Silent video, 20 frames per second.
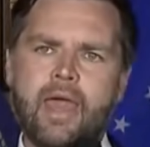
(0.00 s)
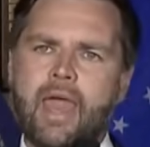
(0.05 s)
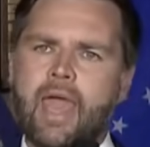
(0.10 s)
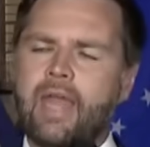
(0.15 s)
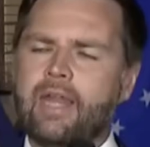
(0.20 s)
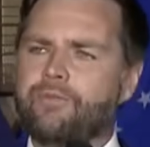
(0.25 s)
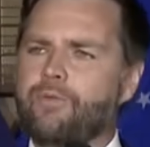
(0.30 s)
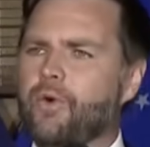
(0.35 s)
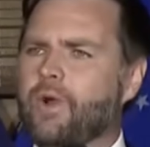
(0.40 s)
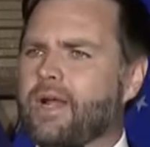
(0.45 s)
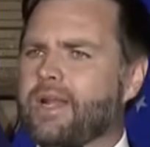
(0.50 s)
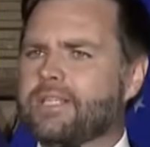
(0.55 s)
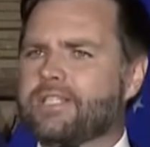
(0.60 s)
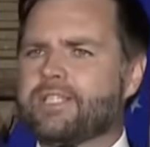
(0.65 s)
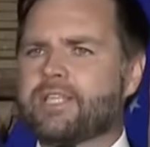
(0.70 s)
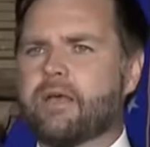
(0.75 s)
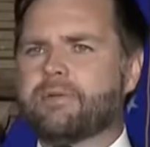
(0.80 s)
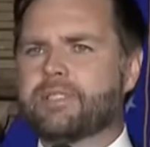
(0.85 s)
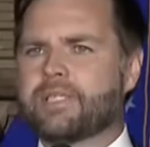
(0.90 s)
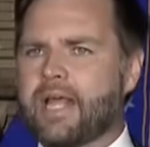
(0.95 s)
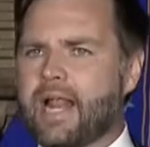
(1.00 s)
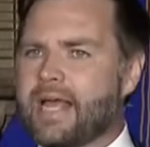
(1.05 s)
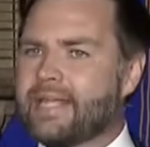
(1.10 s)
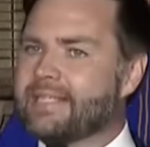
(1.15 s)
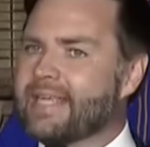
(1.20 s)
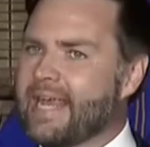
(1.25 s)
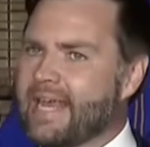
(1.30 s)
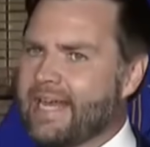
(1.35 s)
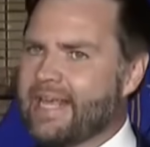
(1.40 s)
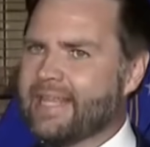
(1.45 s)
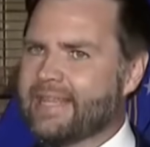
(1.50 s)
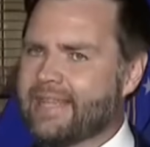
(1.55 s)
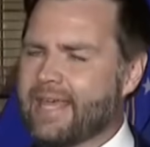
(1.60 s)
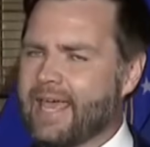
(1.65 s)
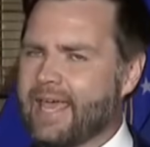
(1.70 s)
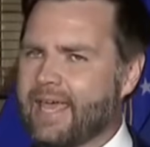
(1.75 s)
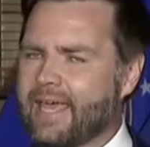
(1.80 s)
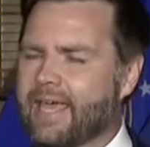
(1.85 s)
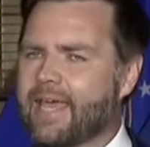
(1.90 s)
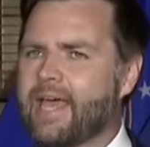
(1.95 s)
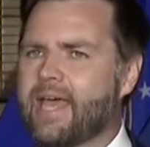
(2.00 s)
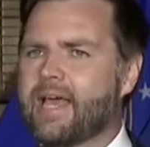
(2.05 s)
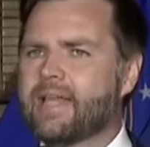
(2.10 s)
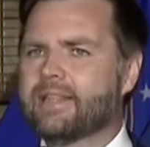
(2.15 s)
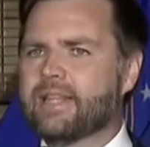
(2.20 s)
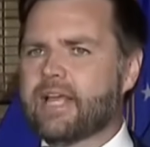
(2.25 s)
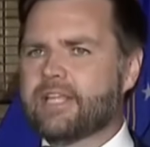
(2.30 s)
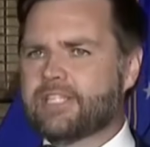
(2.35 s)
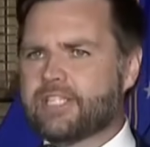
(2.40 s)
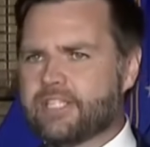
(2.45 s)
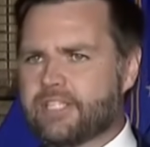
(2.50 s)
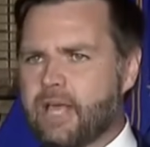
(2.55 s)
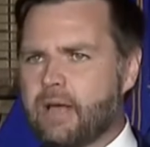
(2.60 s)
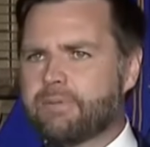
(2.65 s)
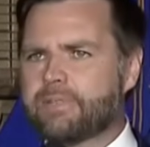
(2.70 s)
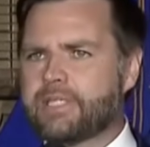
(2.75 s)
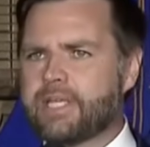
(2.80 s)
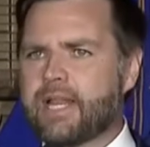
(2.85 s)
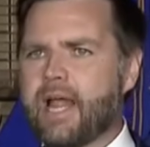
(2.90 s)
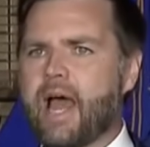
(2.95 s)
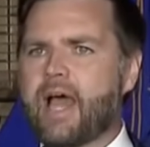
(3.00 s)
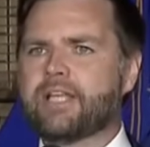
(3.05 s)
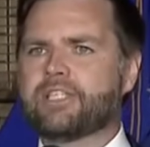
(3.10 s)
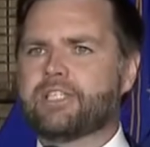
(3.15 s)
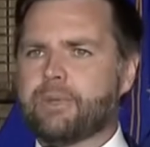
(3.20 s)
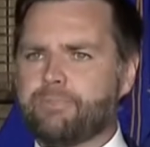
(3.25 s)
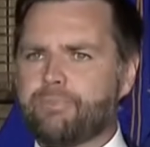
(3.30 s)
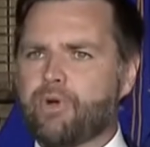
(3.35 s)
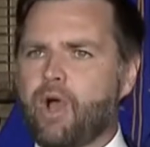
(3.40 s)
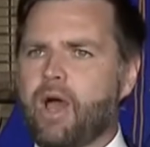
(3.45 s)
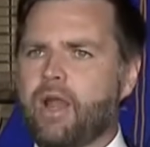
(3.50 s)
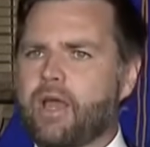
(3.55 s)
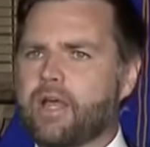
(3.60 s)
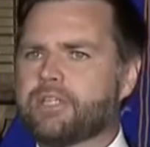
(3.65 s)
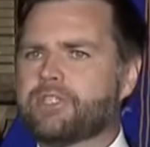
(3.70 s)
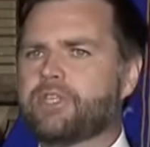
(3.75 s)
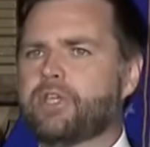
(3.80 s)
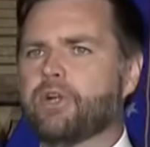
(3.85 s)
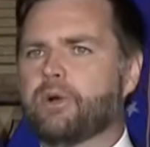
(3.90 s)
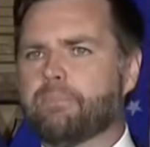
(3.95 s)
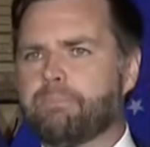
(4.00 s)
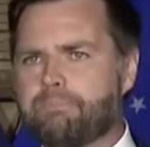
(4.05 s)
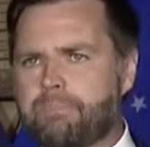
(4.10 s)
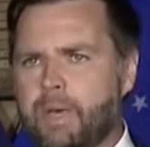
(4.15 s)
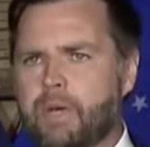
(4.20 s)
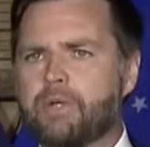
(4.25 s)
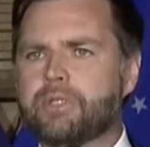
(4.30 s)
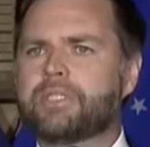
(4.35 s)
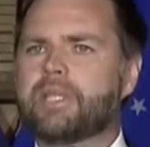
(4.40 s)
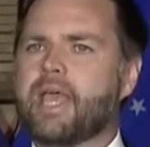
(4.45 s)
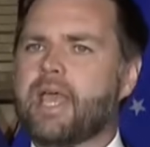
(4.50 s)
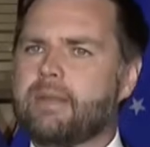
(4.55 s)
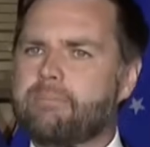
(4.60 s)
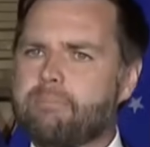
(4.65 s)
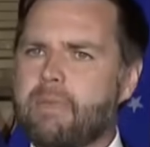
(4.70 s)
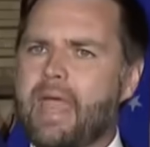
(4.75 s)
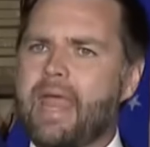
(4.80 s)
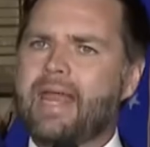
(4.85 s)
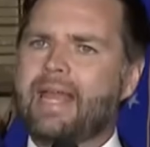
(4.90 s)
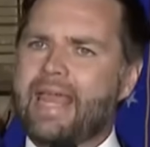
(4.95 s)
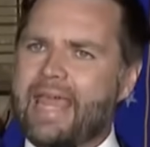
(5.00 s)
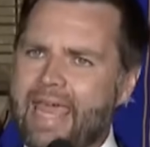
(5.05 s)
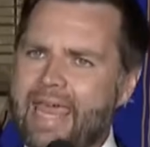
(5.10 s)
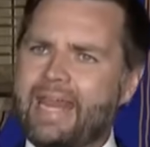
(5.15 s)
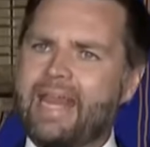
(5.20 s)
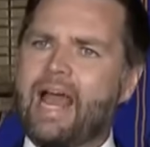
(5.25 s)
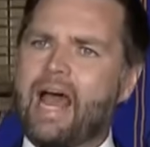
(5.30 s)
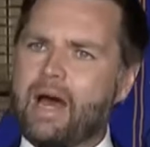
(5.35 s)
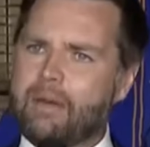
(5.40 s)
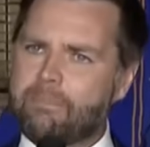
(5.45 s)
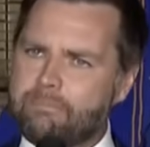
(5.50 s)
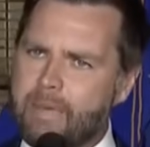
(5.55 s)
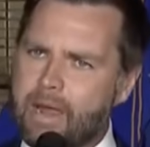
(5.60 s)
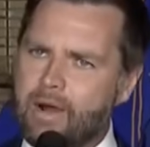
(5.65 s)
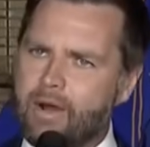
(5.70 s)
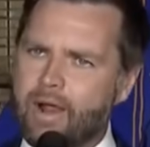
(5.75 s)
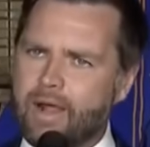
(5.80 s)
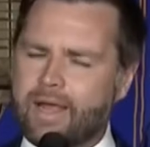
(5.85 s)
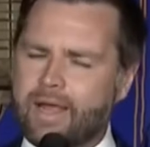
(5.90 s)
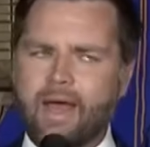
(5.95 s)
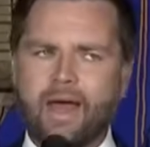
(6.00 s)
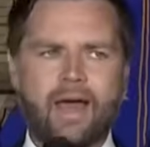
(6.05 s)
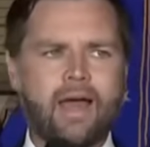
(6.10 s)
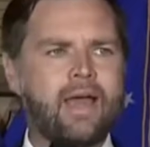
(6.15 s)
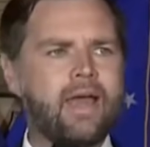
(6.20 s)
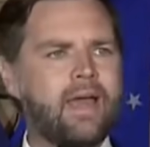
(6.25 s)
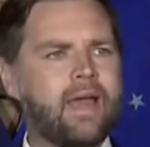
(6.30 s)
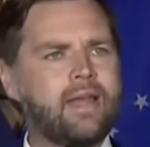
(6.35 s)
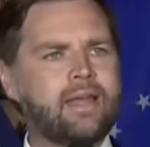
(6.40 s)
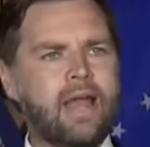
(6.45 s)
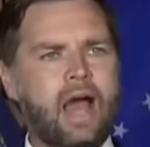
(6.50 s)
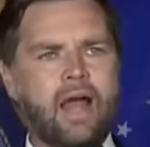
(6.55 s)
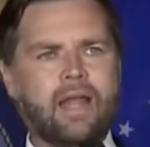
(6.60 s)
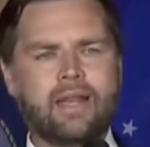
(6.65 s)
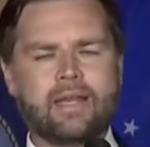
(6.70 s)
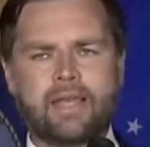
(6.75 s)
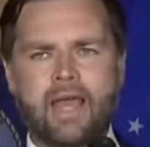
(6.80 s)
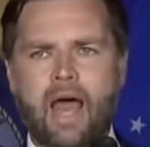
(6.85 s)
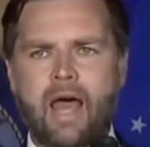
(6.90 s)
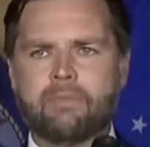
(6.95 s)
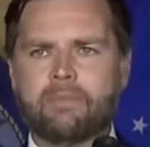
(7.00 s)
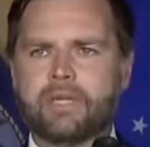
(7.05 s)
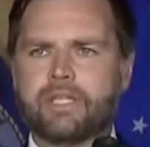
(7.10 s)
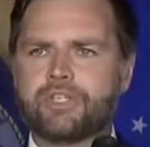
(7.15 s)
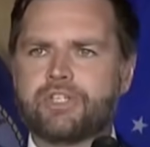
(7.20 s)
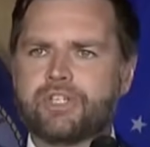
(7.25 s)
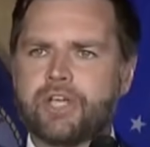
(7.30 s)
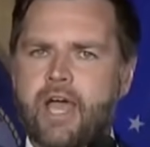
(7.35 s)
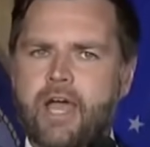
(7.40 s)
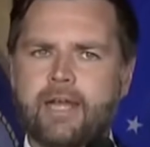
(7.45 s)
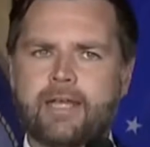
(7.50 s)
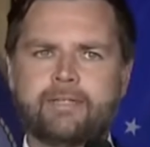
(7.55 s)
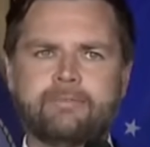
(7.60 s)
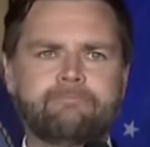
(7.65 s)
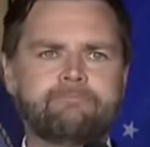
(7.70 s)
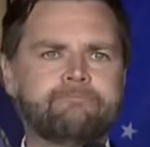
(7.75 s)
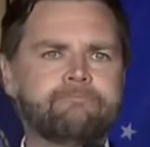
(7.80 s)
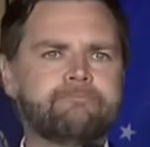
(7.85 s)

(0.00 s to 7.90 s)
And if we're going to subsidize anything, let's subsidize the products that are built and made in America, not in communist China.